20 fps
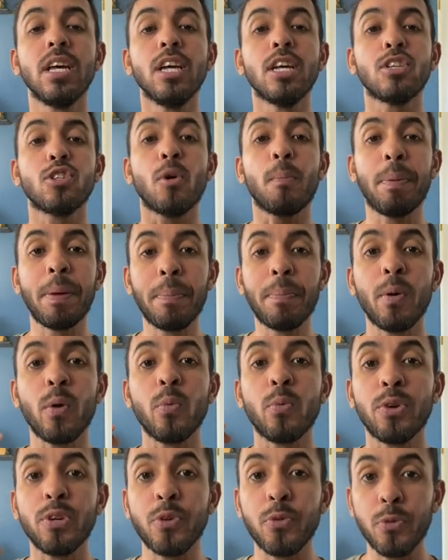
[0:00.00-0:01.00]
So people
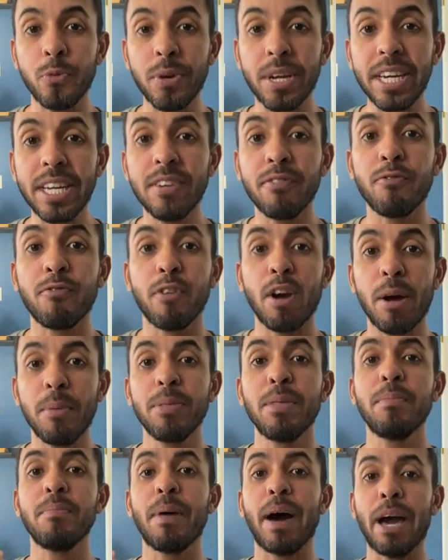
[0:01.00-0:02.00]
would read from
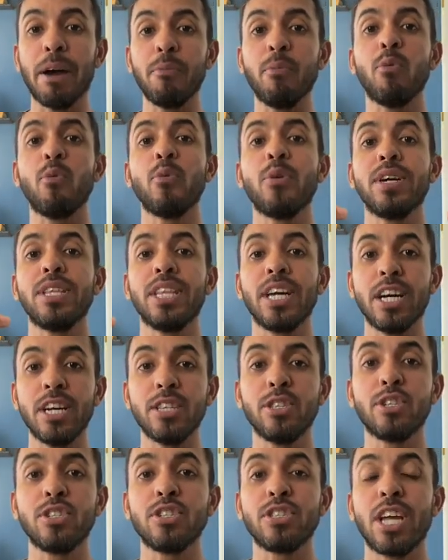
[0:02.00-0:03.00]
the Bible and
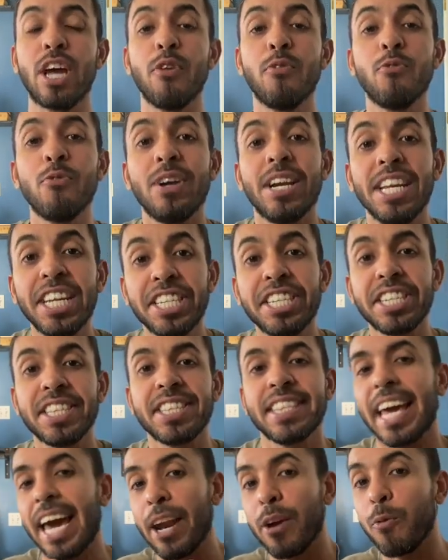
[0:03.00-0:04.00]
understand religion
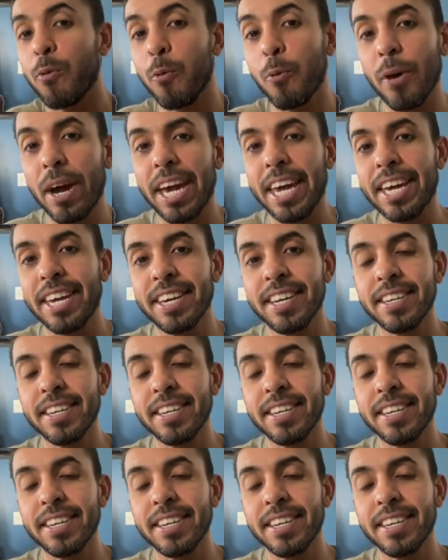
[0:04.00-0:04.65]
that way.